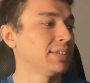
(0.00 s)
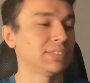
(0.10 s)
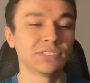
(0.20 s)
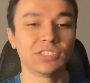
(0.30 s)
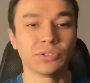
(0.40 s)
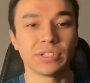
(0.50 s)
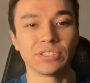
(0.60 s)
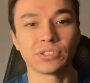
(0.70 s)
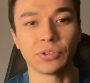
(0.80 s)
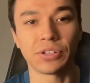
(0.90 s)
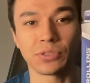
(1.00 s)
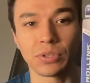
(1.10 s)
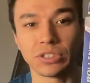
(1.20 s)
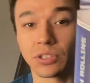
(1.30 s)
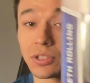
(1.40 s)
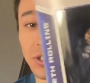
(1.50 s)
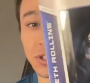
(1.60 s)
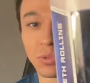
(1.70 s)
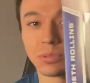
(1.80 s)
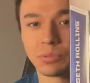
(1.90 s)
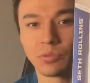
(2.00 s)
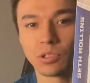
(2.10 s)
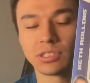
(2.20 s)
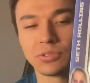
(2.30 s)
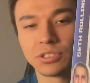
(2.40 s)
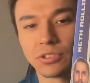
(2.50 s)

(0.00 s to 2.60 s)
it's the Series 33. So there is one before Series